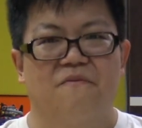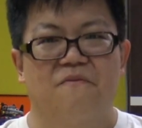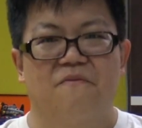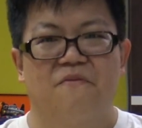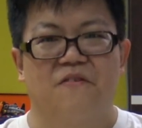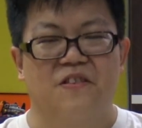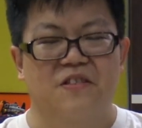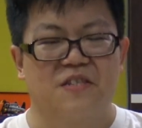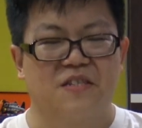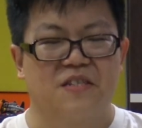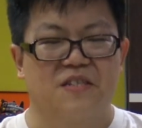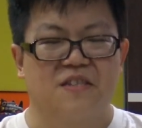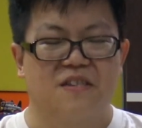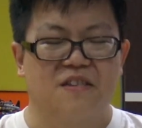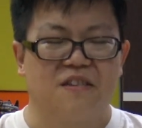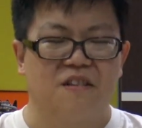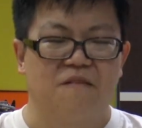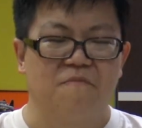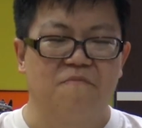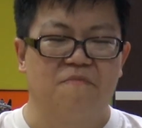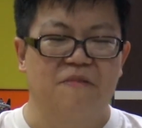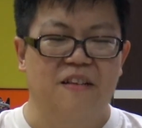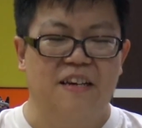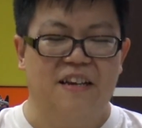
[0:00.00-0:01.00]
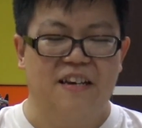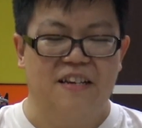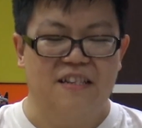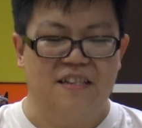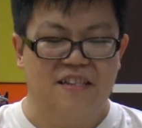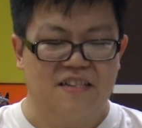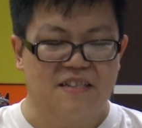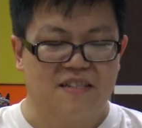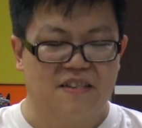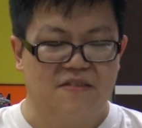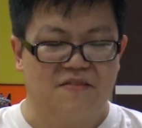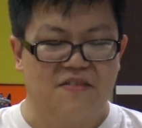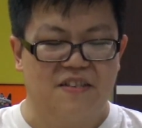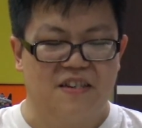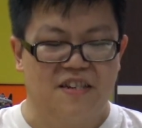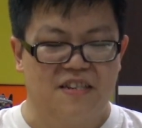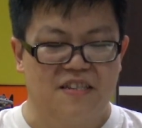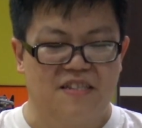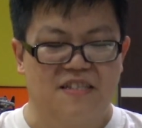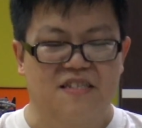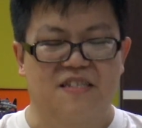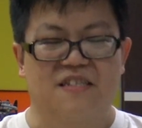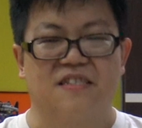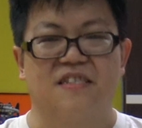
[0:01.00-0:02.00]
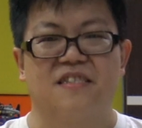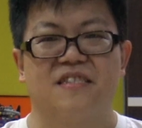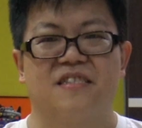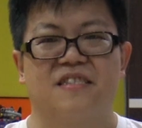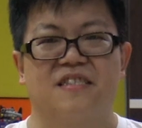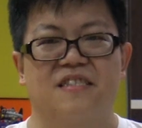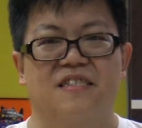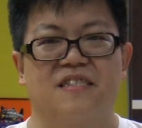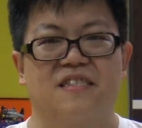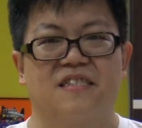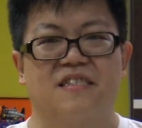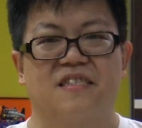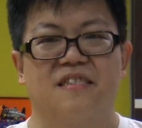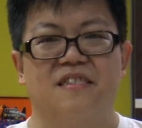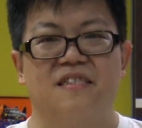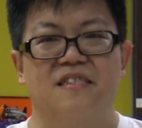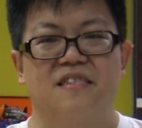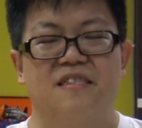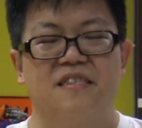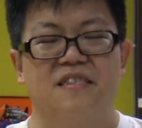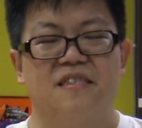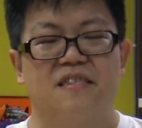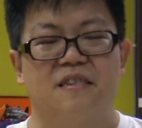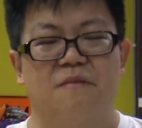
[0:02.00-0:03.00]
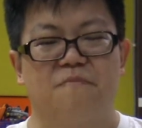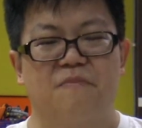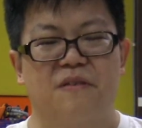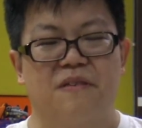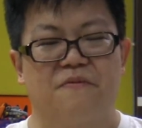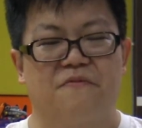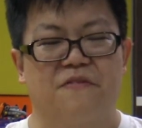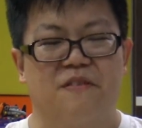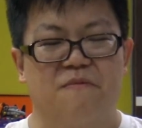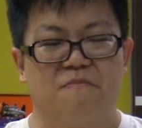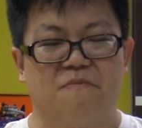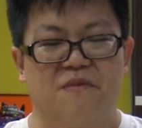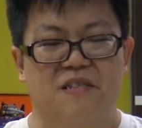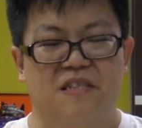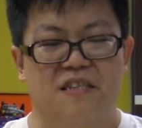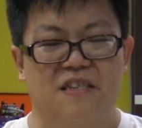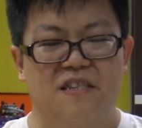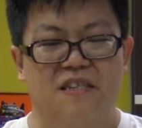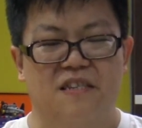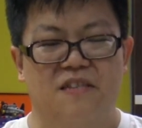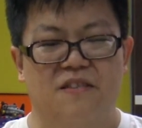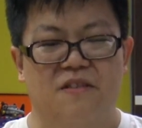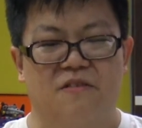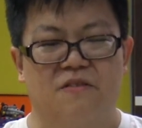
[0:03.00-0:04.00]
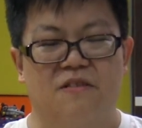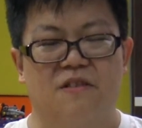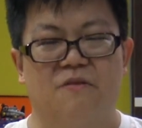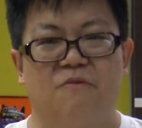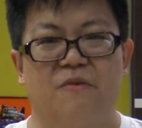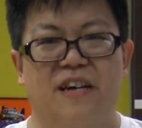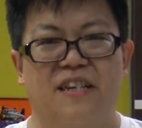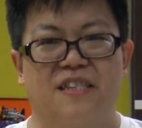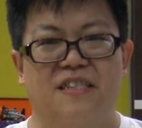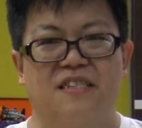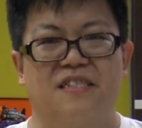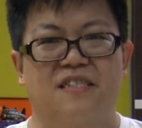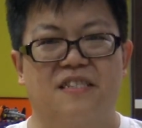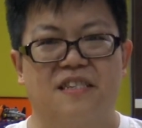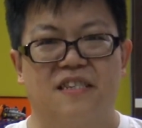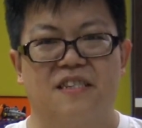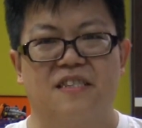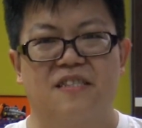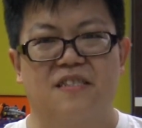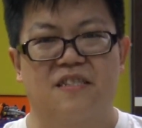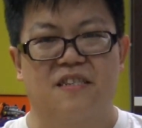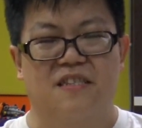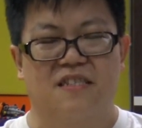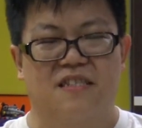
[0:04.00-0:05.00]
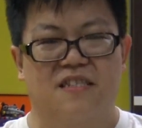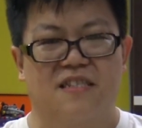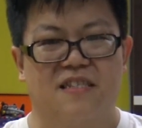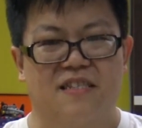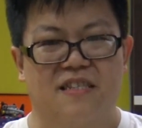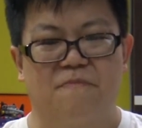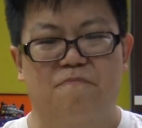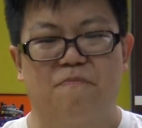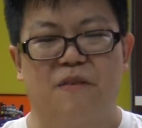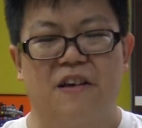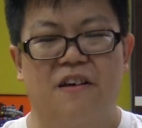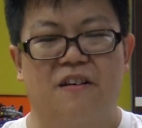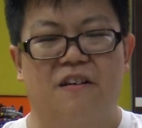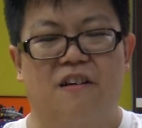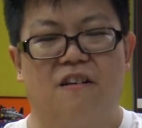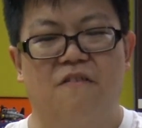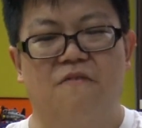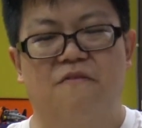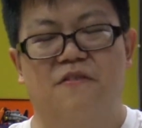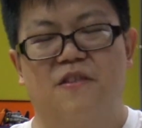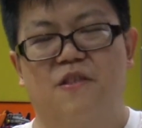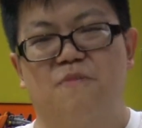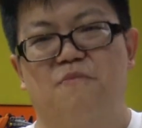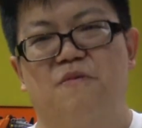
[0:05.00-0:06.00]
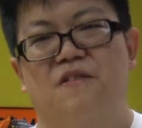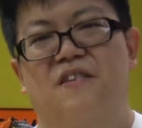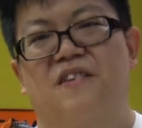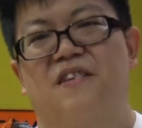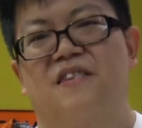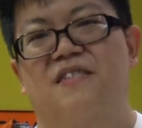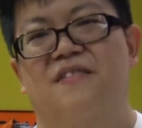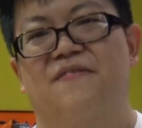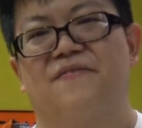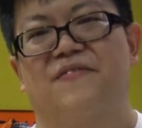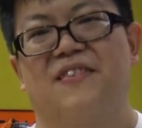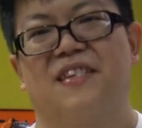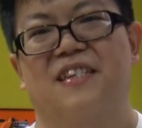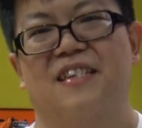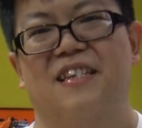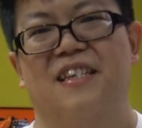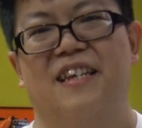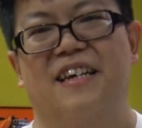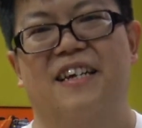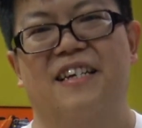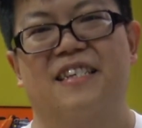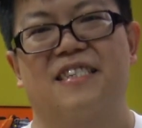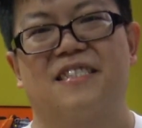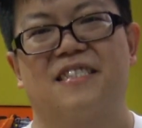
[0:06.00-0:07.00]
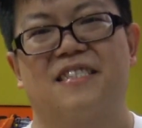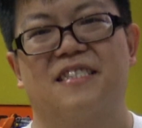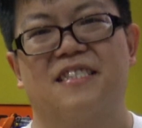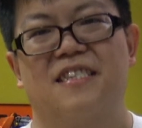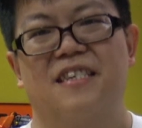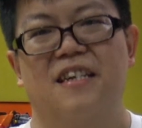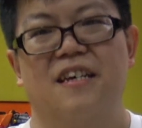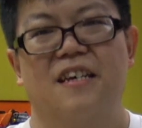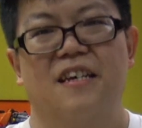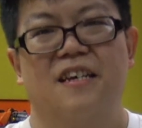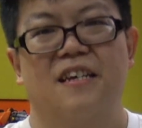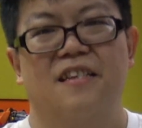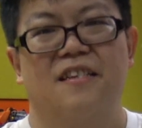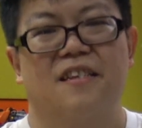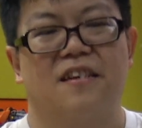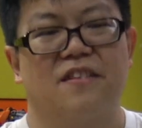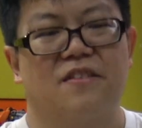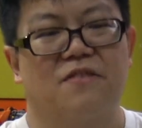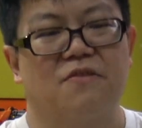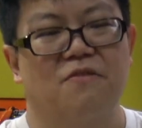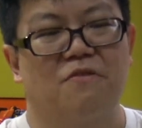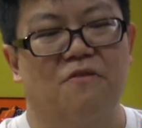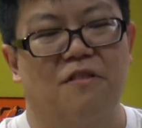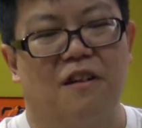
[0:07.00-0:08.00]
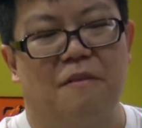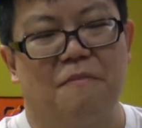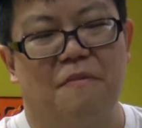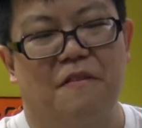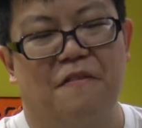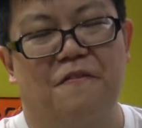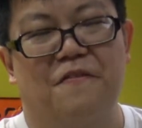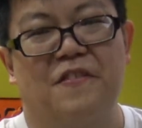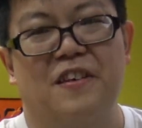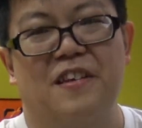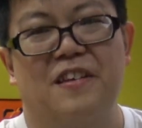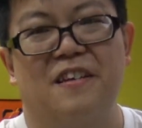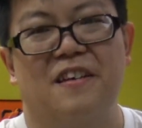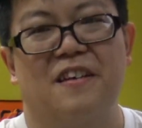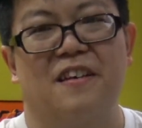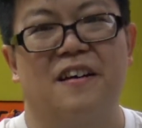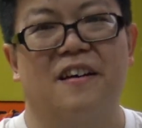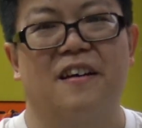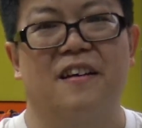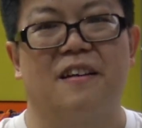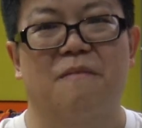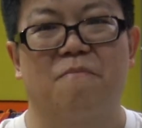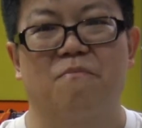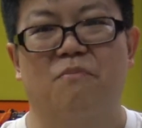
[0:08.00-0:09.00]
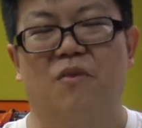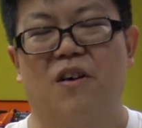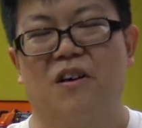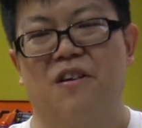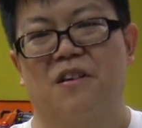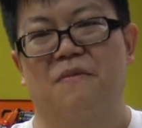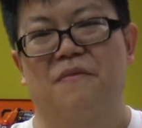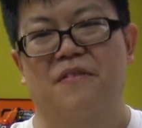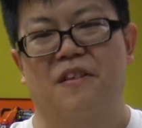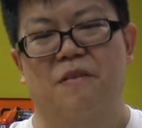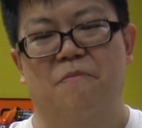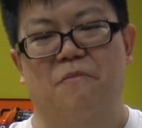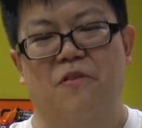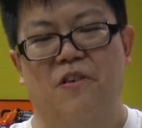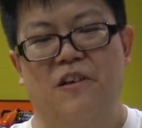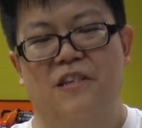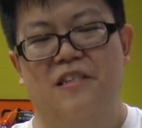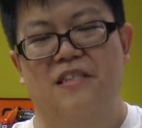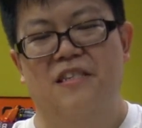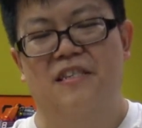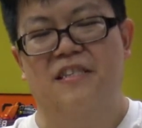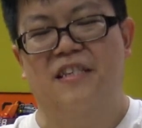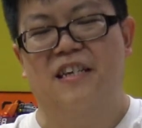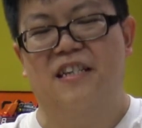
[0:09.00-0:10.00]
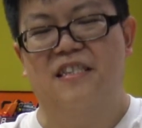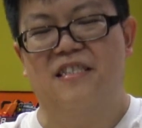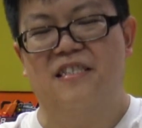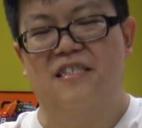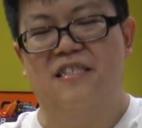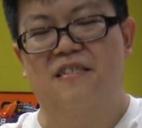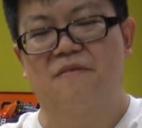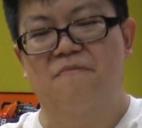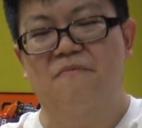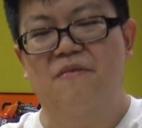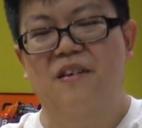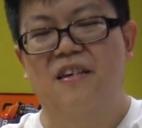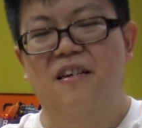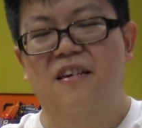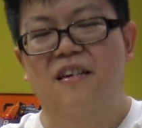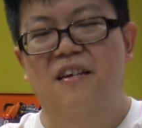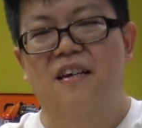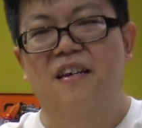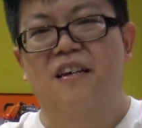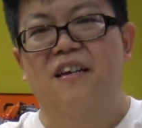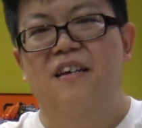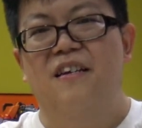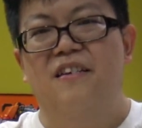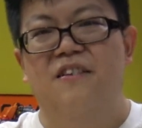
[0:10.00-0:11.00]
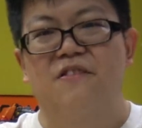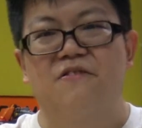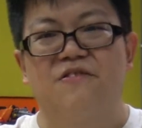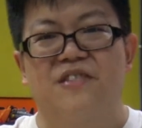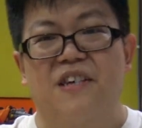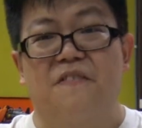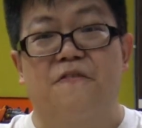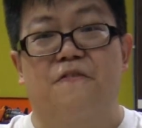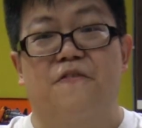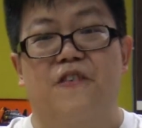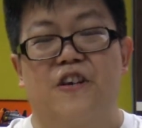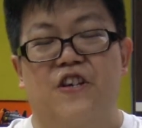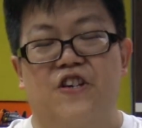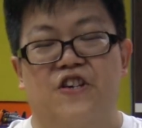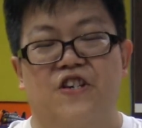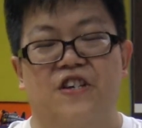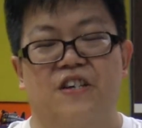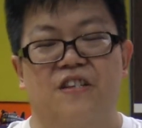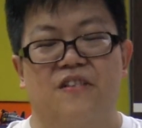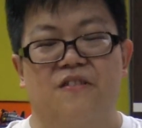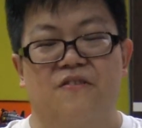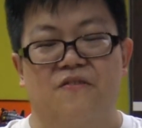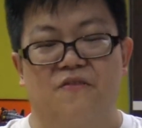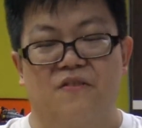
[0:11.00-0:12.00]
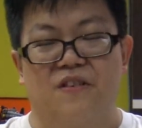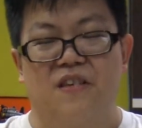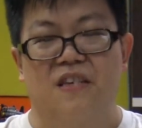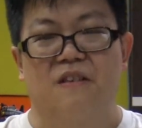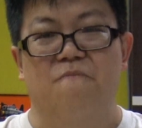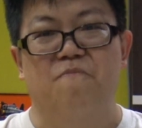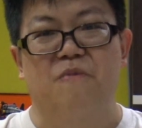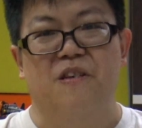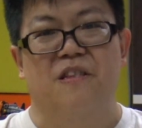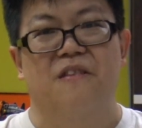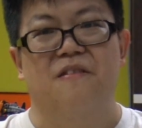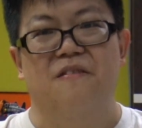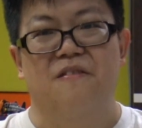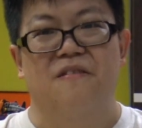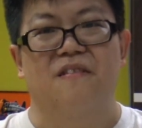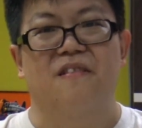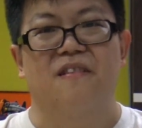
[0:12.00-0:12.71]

First complaint is, of course, this is a bit flimsy. The only way this thing is not slipping off is because of the legs. There are two rubber feet here at the bottom of the monitor that's using friction to keep it